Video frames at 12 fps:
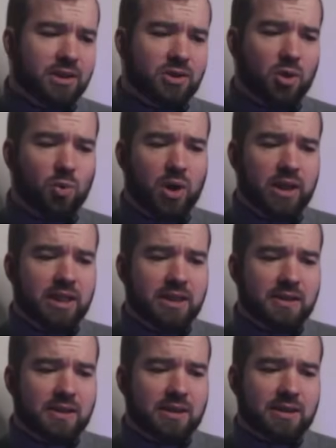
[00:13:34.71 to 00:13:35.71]
So one
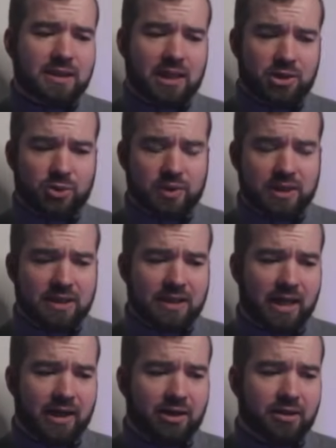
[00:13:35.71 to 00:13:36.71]
is sensual
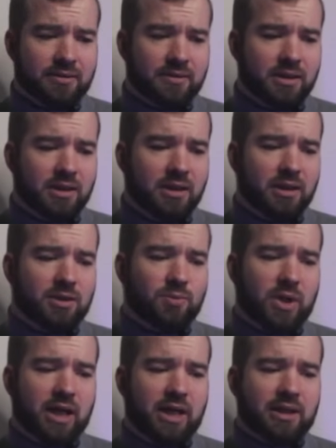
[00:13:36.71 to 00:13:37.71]
desire
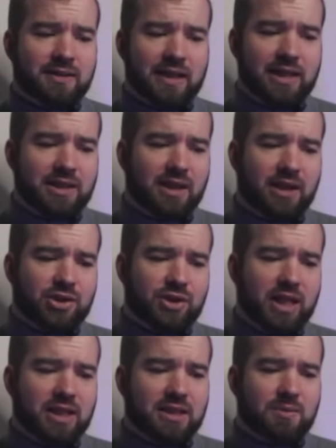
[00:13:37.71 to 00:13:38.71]
by sight, touch,
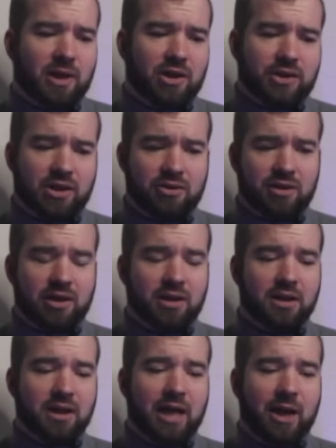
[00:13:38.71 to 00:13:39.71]
taste, smell, hearing.
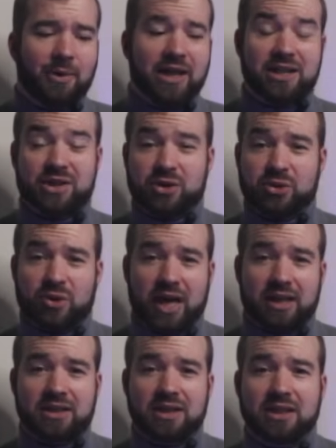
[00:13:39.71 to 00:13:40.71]
Am I
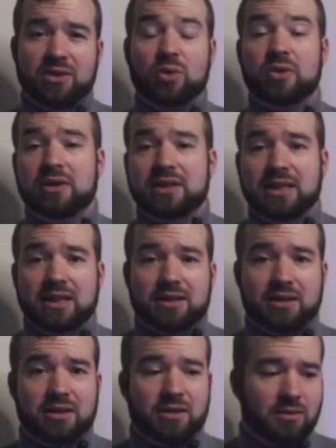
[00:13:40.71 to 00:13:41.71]
distracted or
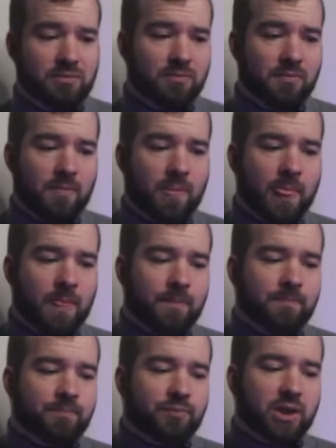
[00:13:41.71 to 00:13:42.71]
addicted?
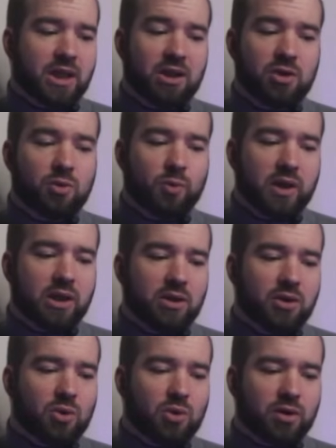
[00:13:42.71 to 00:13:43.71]
Ill
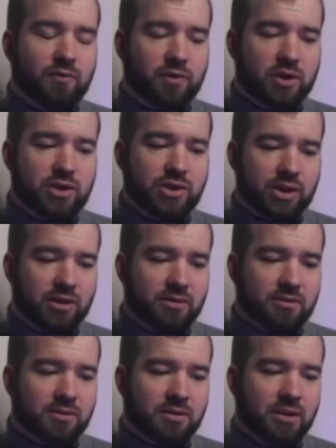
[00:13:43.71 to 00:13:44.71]
will or aversion.
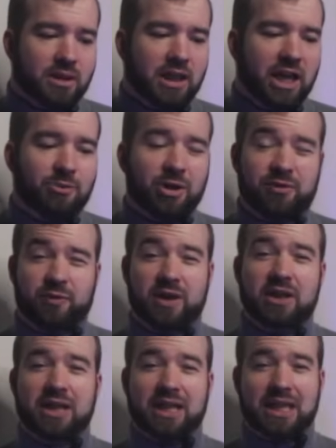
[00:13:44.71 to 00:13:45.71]
Am I
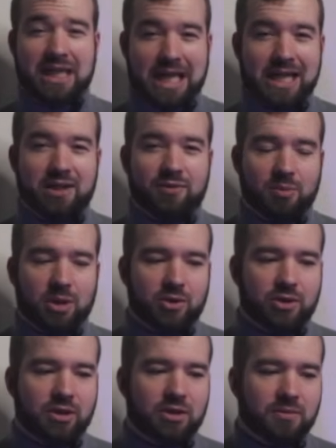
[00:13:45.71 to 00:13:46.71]
feeling a negative
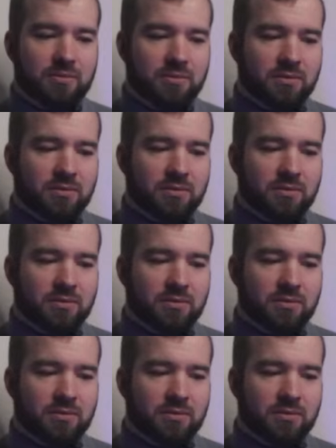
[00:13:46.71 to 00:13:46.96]
emotion?